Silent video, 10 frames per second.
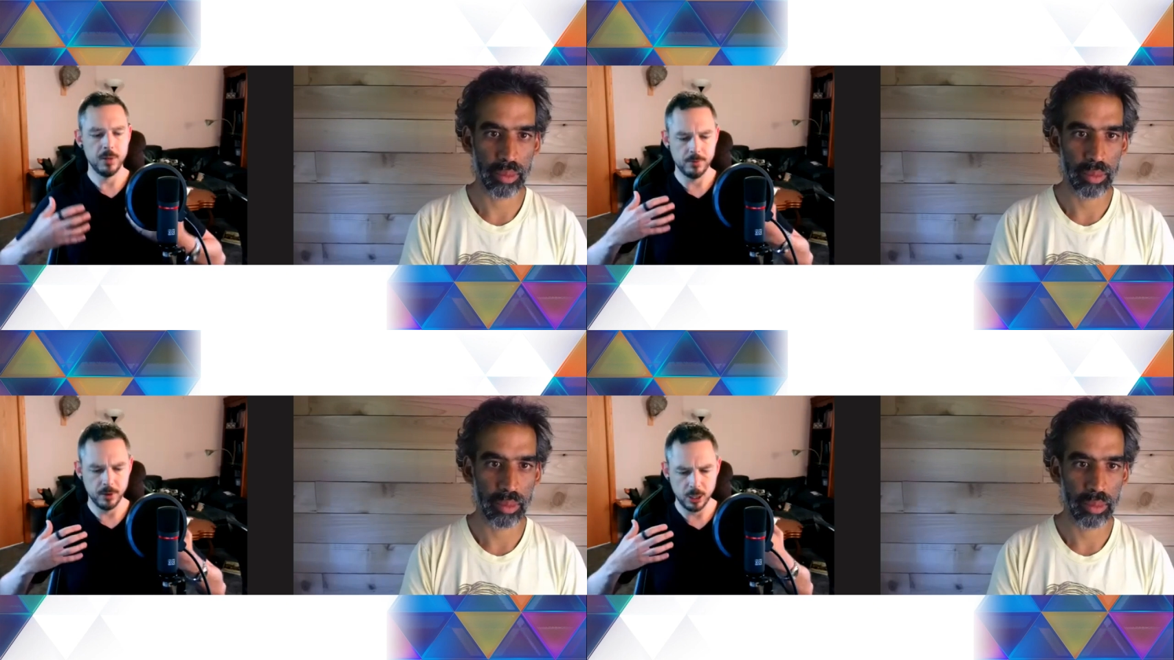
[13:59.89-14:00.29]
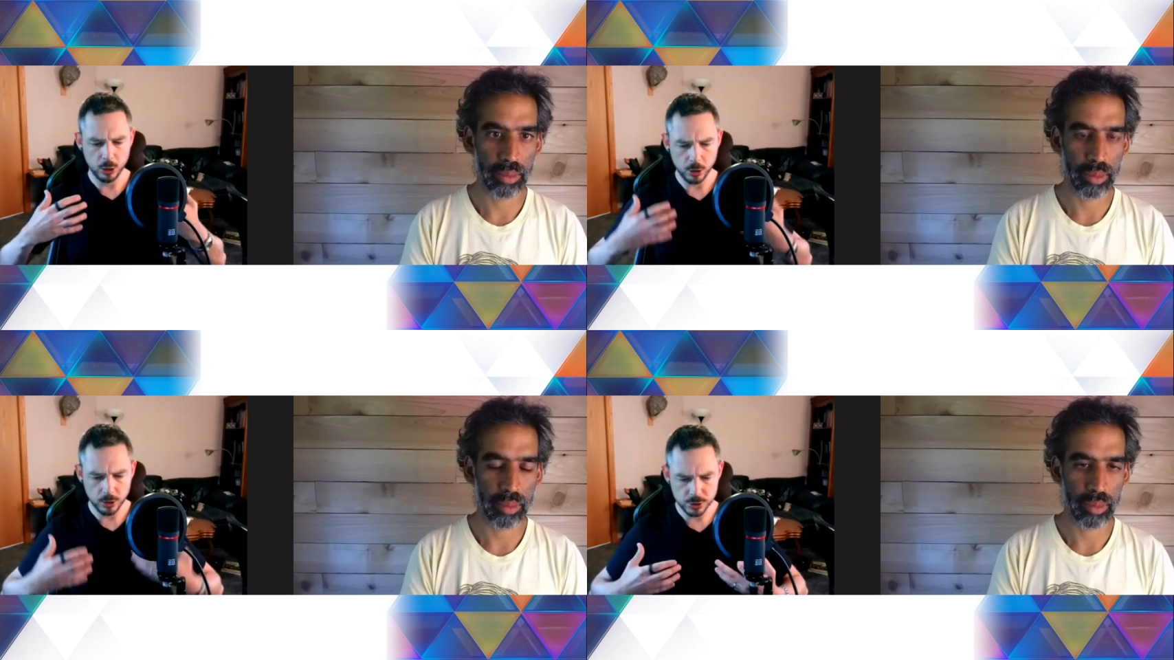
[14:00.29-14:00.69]
Speaker 1: be
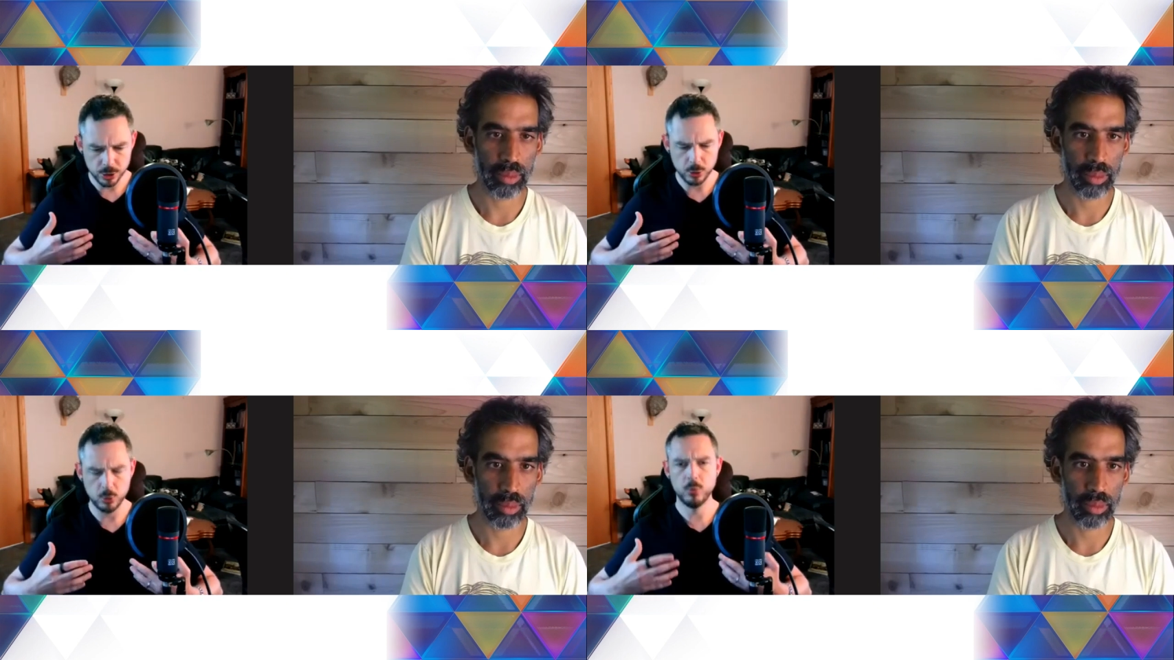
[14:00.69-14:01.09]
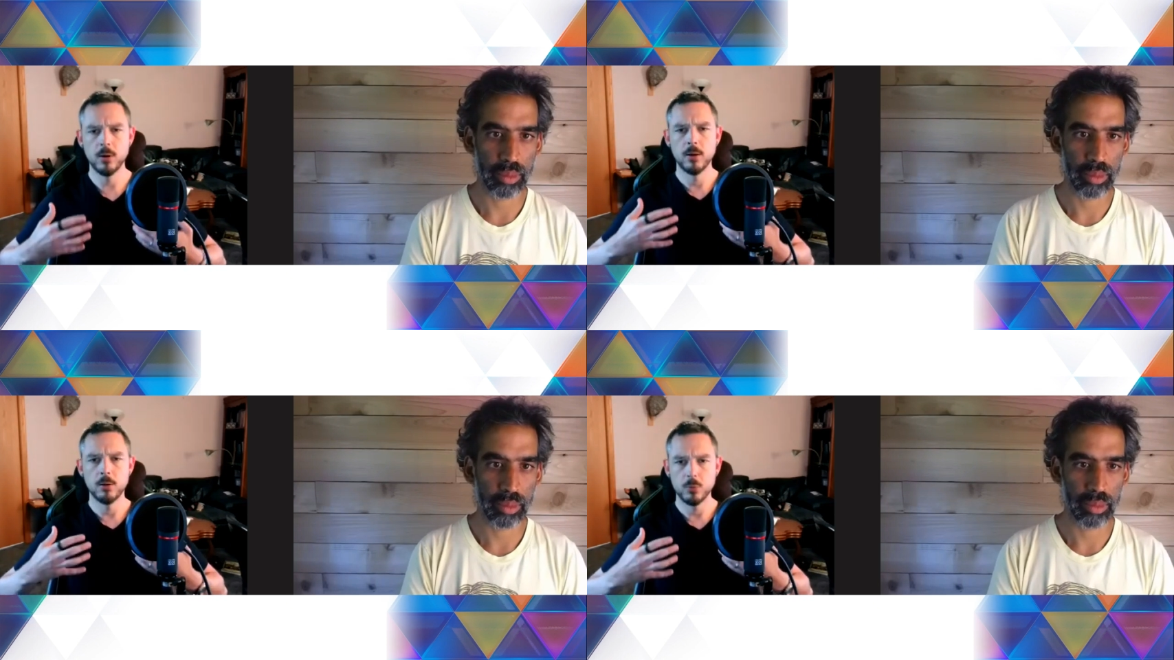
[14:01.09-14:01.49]
very
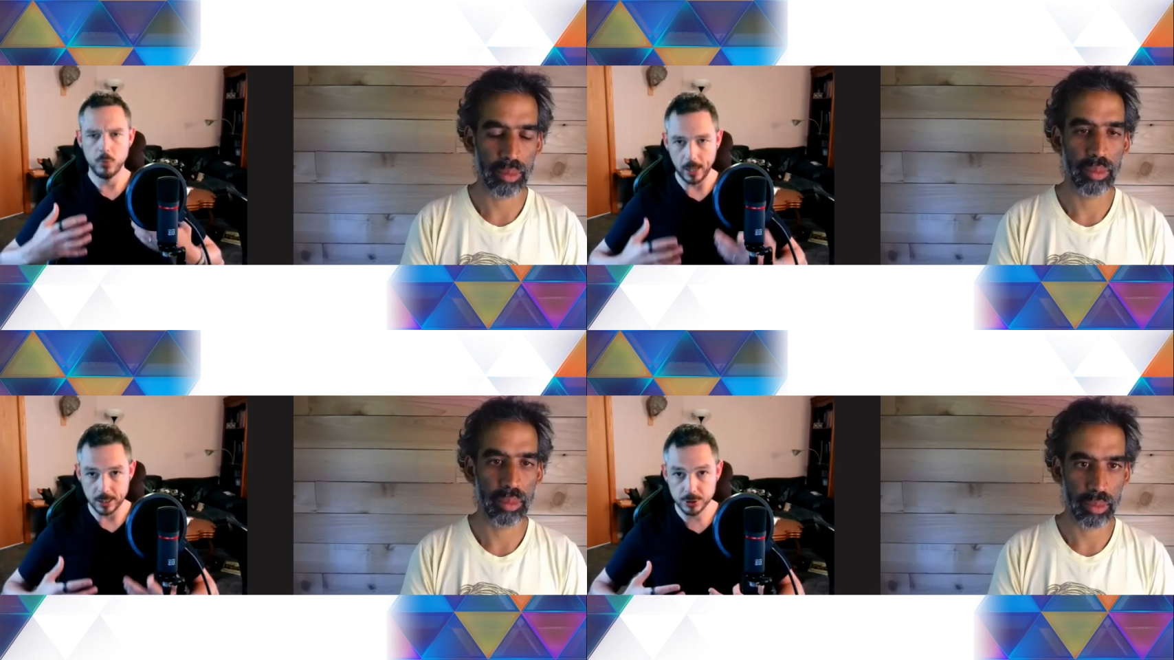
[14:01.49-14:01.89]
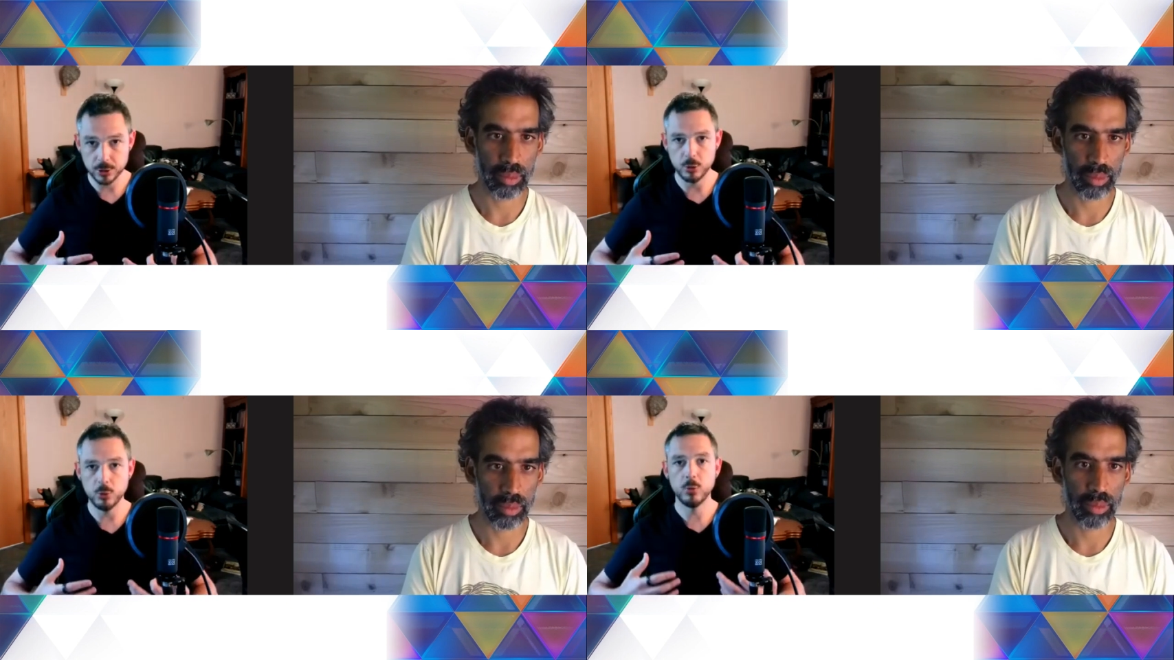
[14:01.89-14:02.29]
logical,
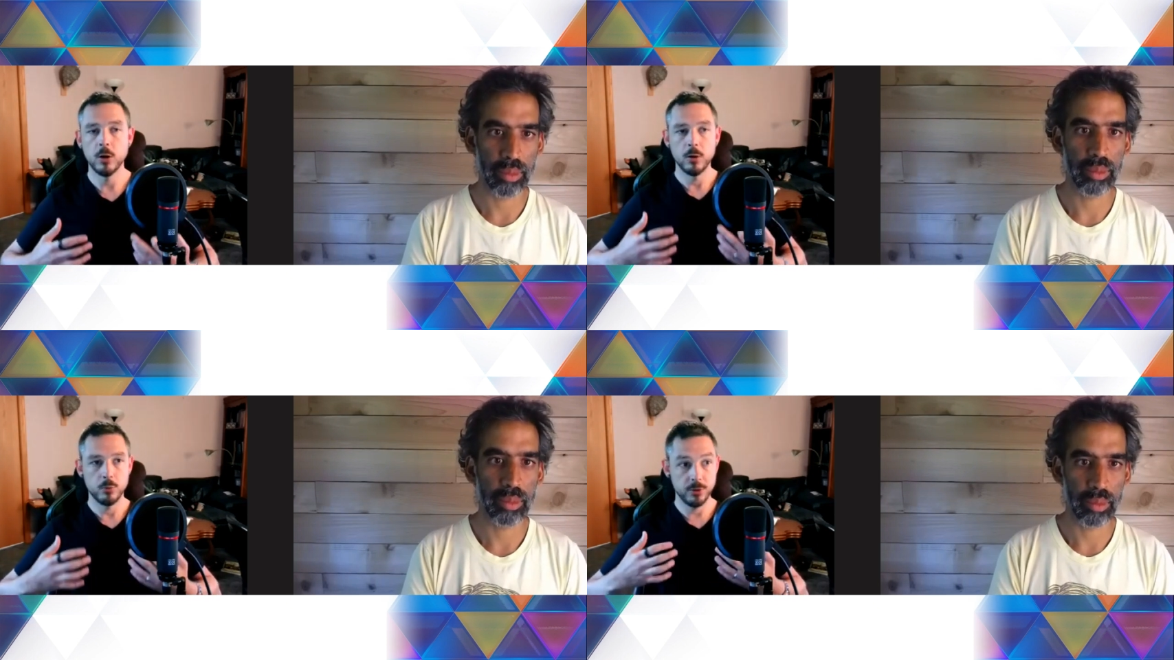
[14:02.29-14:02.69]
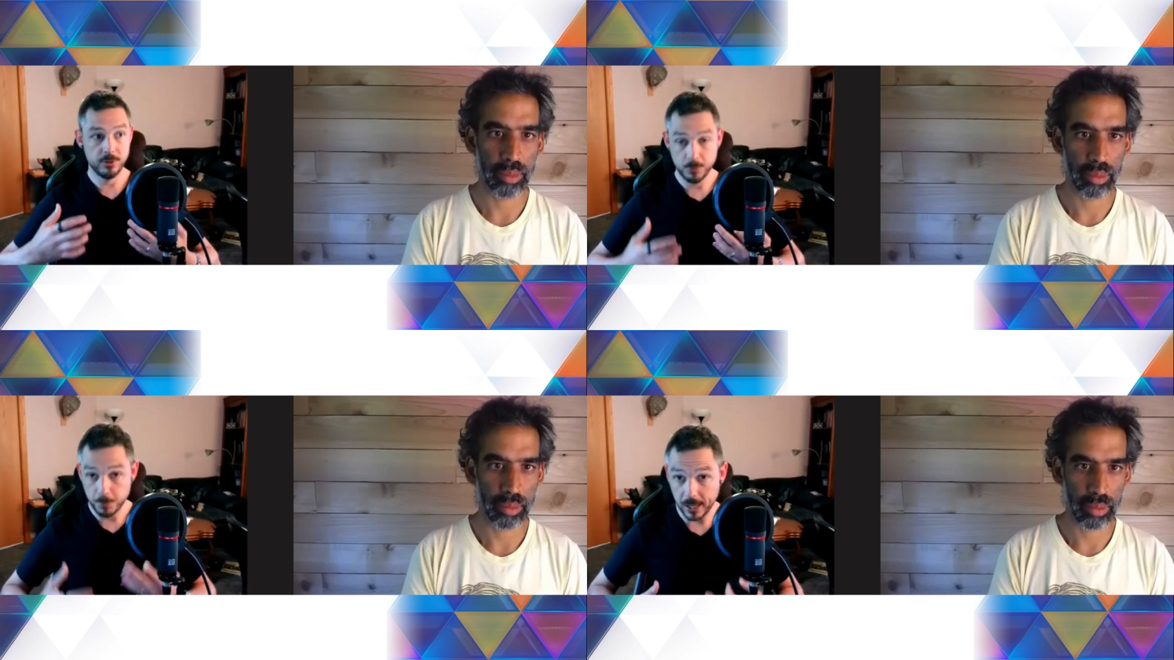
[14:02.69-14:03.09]
rational,
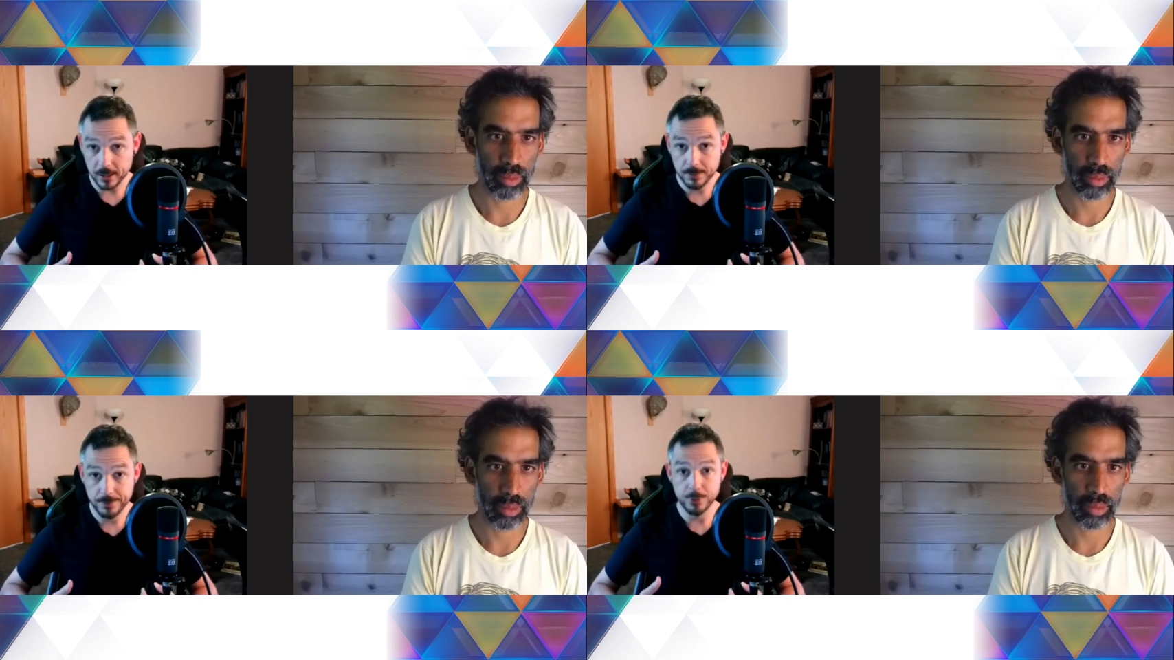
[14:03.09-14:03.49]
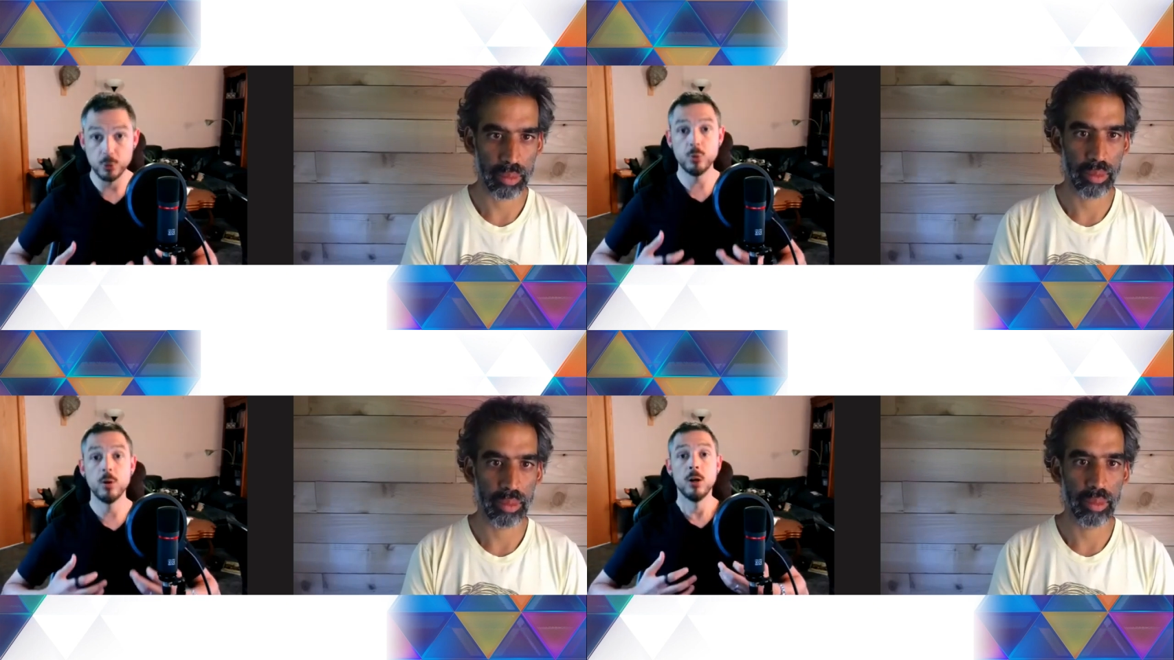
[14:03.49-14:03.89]

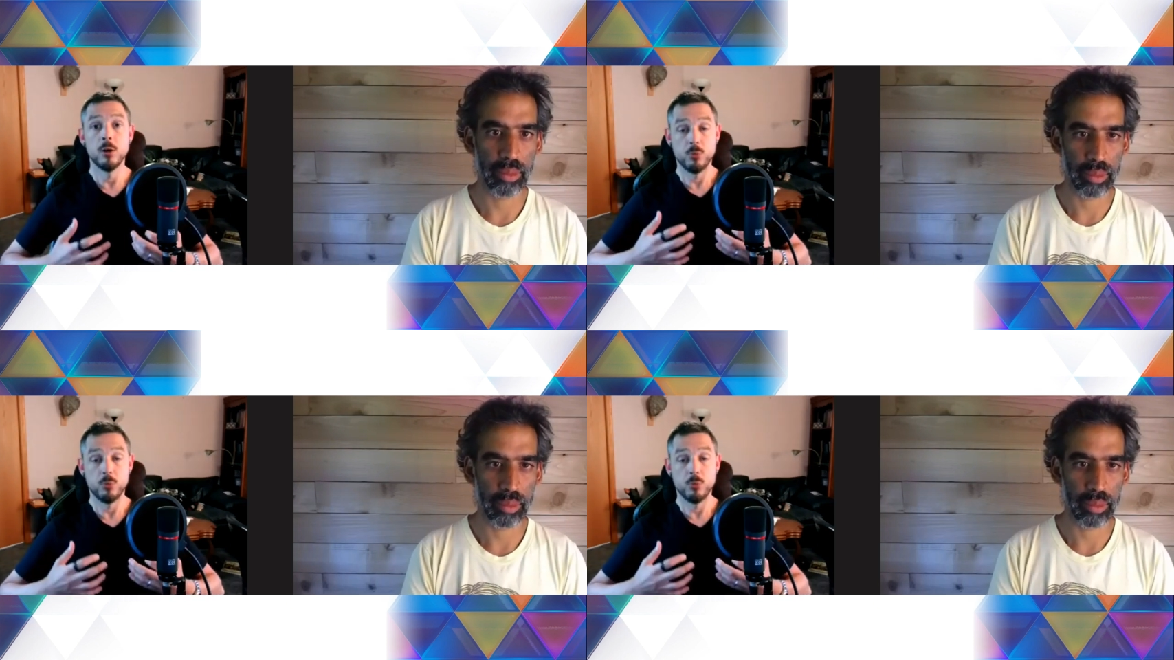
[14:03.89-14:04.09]
respectful,